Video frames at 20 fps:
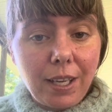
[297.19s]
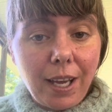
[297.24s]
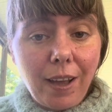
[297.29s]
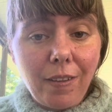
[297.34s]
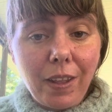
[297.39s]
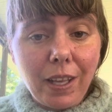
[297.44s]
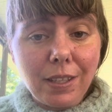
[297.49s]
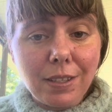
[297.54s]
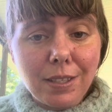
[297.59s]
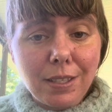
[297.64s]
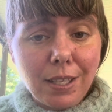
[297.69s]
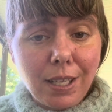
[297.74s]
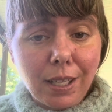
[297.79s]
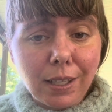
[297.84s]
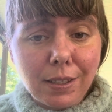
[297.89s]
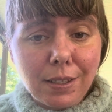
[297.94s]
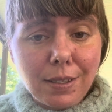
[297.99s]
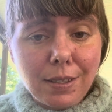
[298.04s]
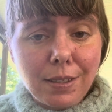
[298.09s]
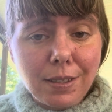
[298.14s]
and then
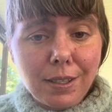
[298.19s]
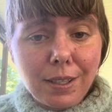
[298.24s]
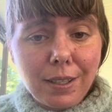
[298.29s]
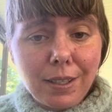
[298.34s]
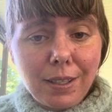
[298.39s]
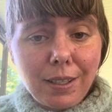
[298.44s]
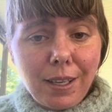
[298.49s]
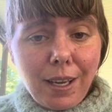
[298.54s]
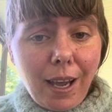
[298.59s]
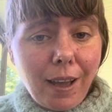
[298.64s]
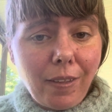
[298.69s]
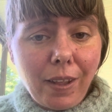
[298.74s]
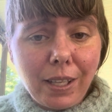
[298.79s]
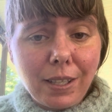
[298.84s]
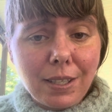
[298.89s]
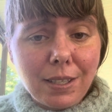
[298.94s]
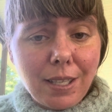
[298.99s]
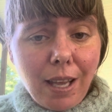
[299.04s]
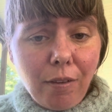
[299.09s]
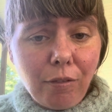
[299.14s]
6, and
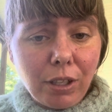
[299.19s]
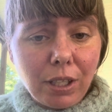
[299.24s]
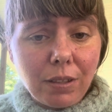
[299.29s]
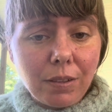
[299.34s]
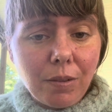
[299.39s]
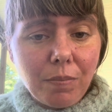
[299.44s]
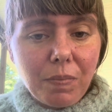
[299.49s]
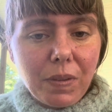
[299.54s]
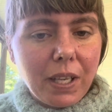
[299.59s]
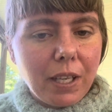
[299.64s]
then 7.